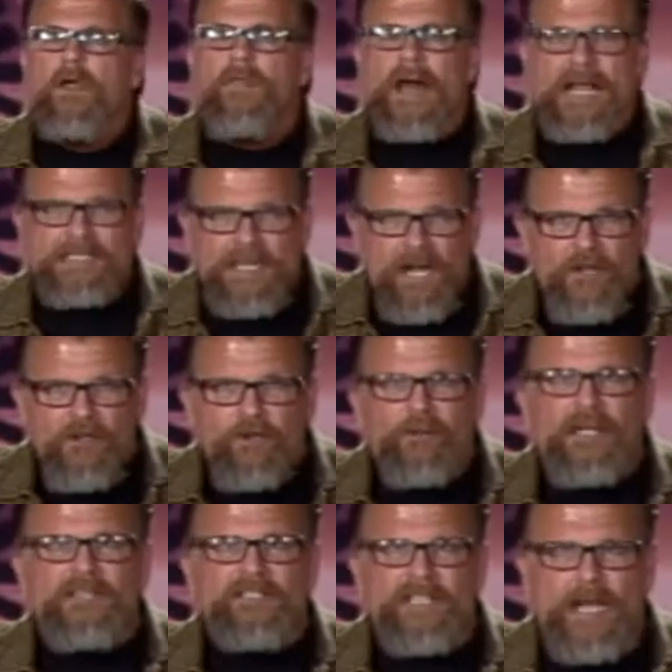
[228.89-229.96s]
That's how you
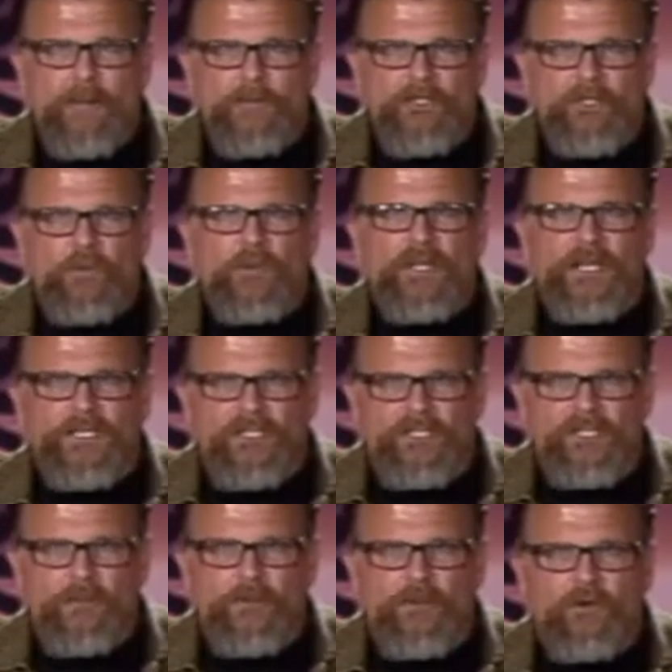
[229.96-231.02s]
establish a
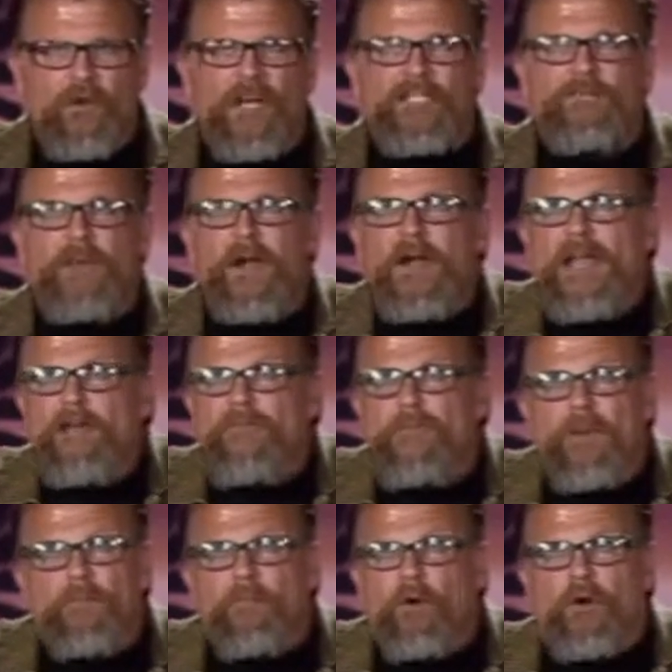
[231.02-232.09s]
relationship with Christ. Mary, have you
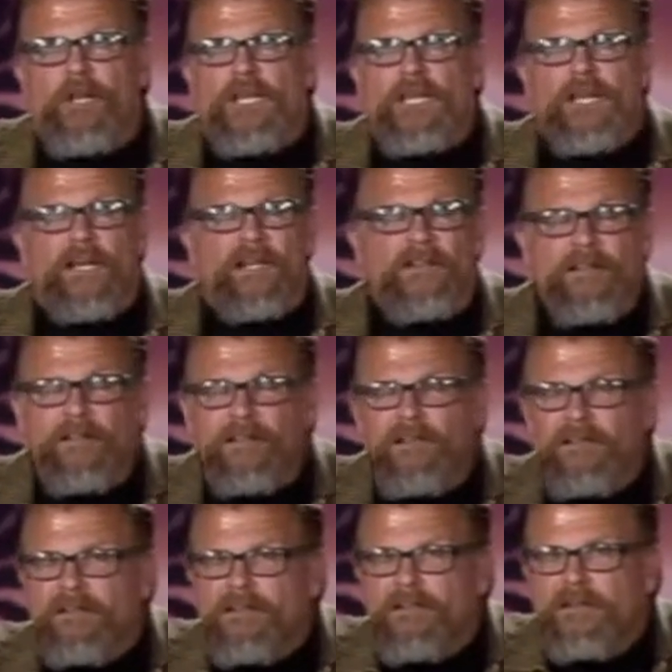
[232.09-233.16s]
been born again?
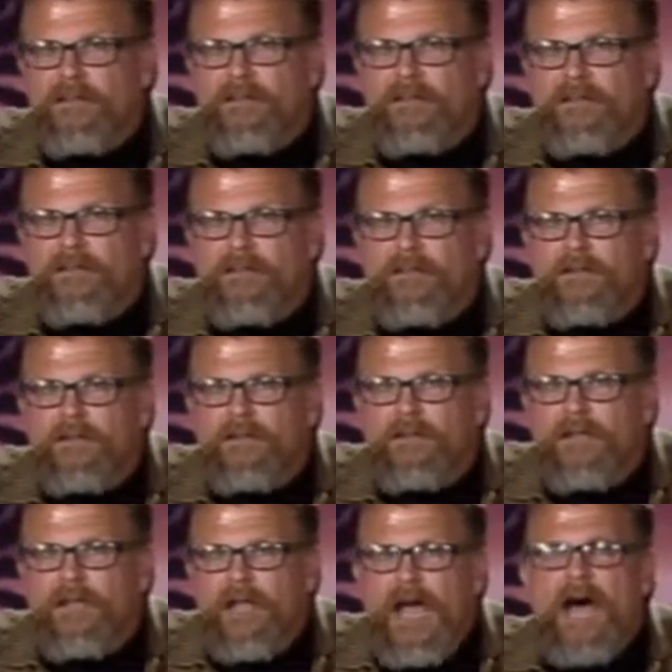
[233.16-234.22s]
Yes, I
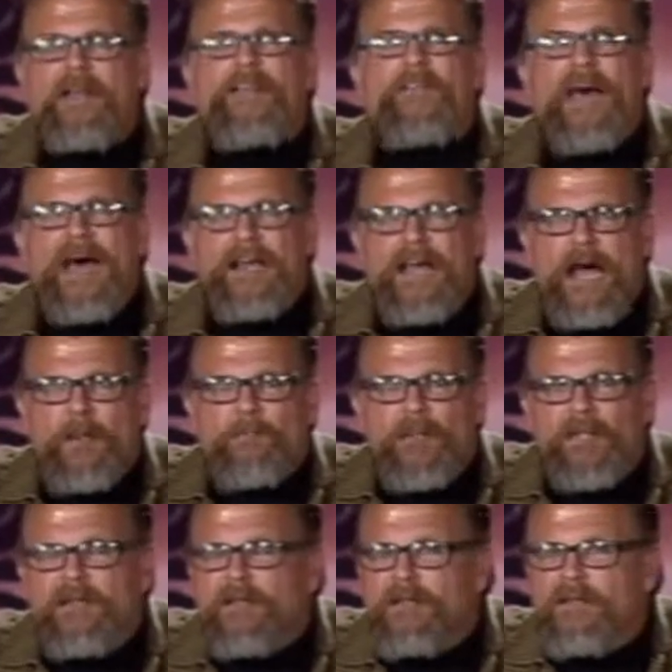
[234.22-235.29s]
have. How did that happen?
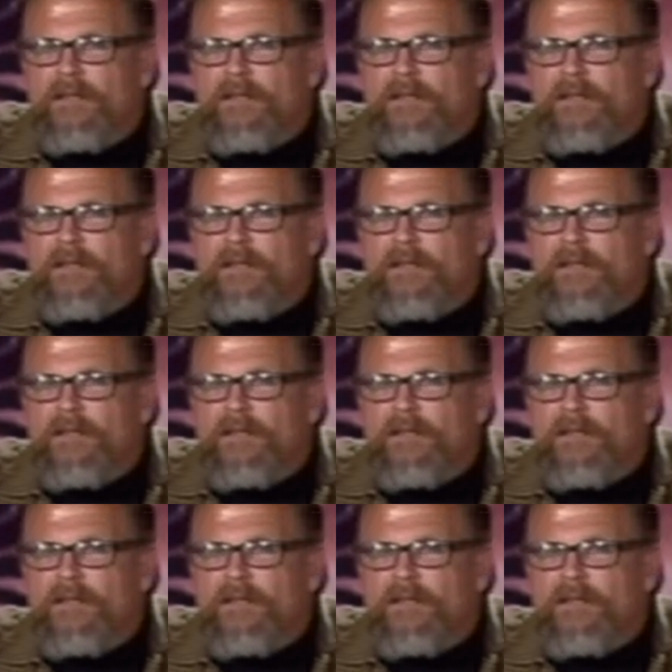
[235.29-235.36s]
